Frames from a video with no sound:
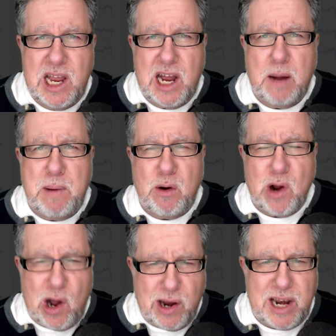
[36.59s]
about
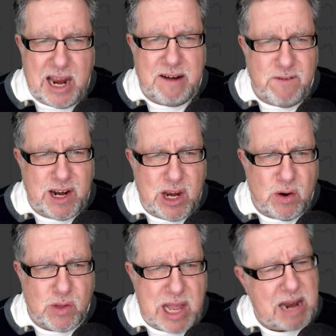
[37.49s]
online
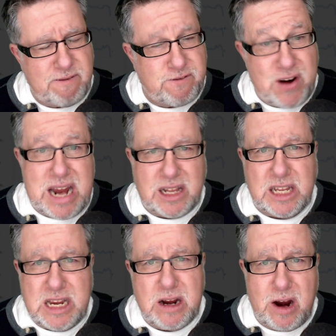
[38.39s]
video that
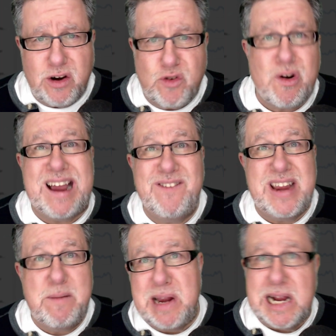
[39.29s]
frankly are
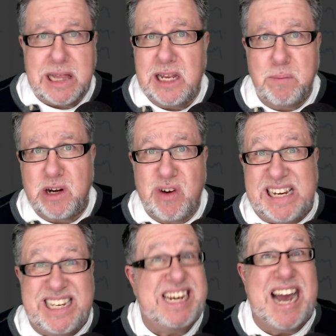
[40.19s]
driving me a little bit
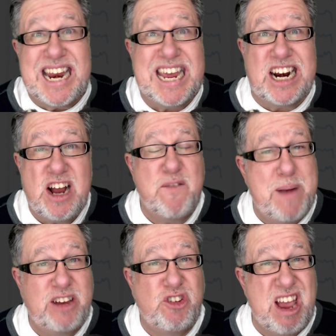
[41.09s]
crazy. Got to get it off
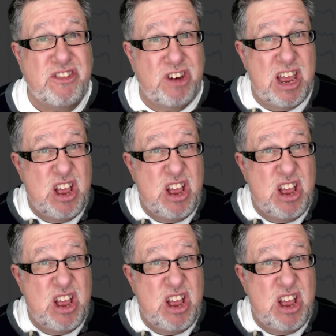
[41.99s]
my chest.